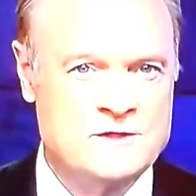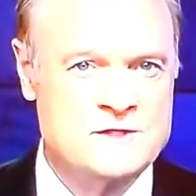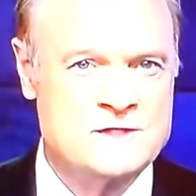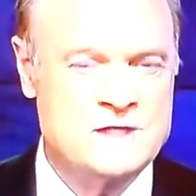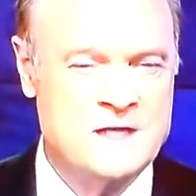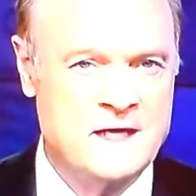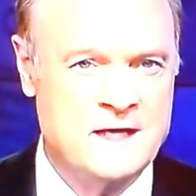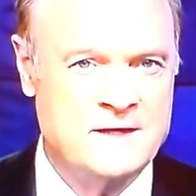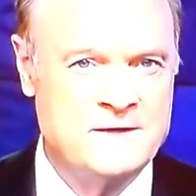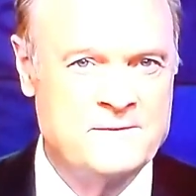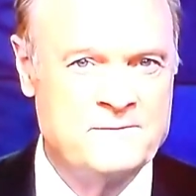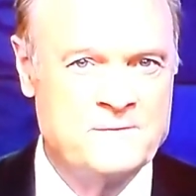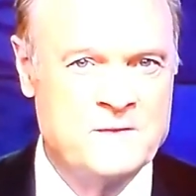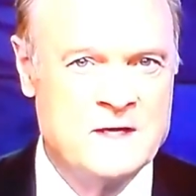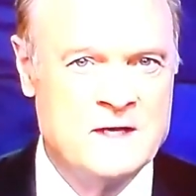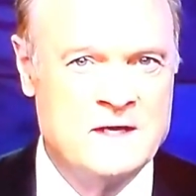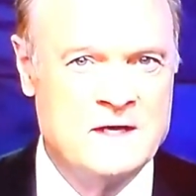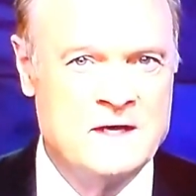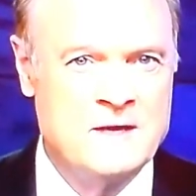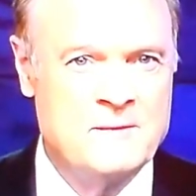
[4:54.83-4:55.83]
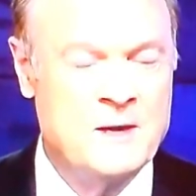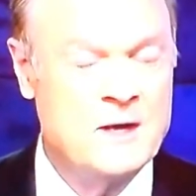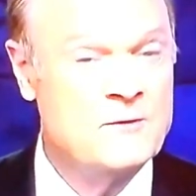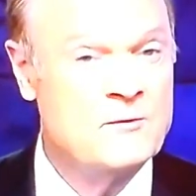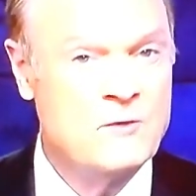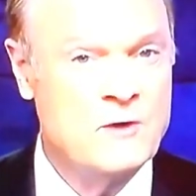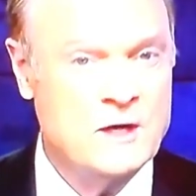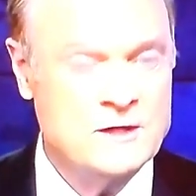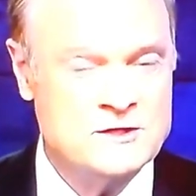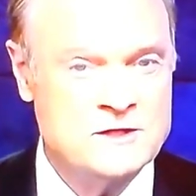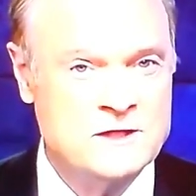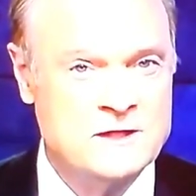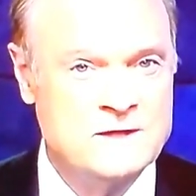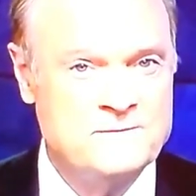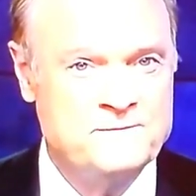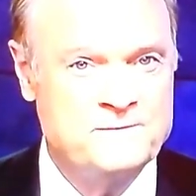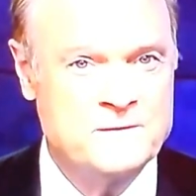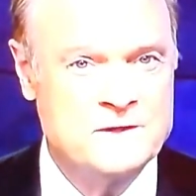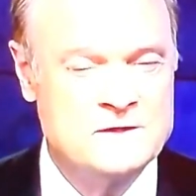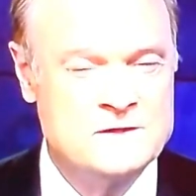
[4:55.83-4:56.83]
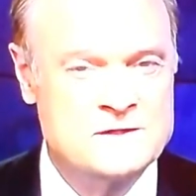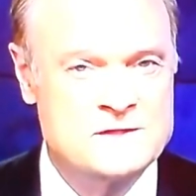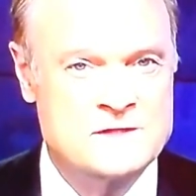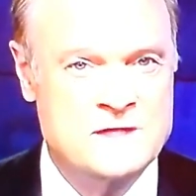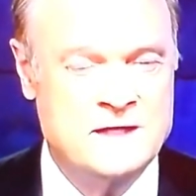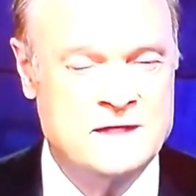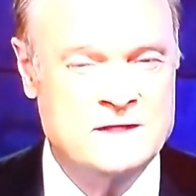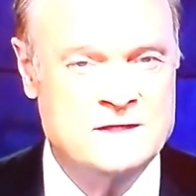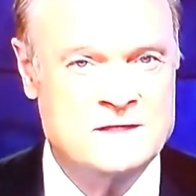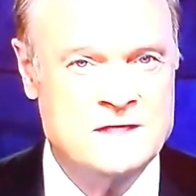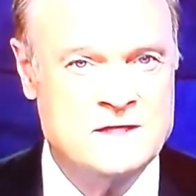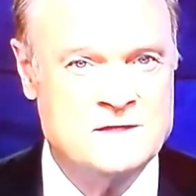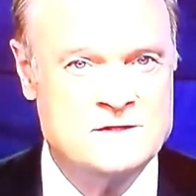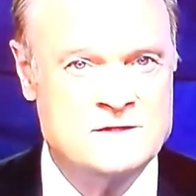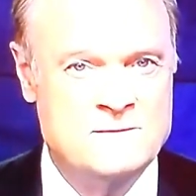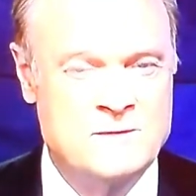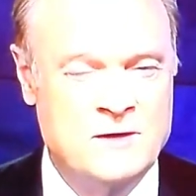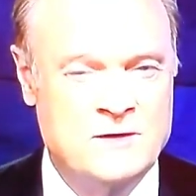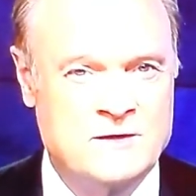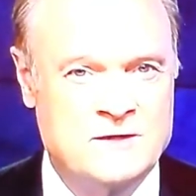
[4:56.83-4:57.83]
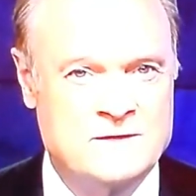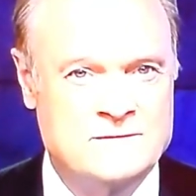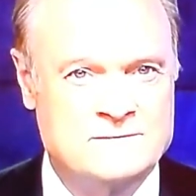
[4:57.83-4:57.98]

said about Russia in Senate testimony.